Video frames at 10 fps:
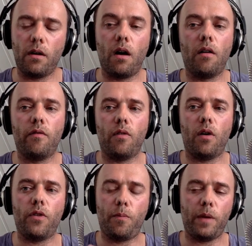of
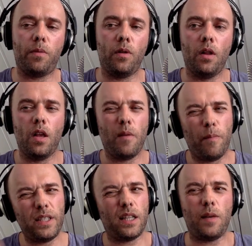of the people.
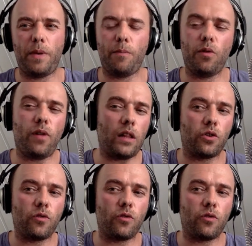Basically, people a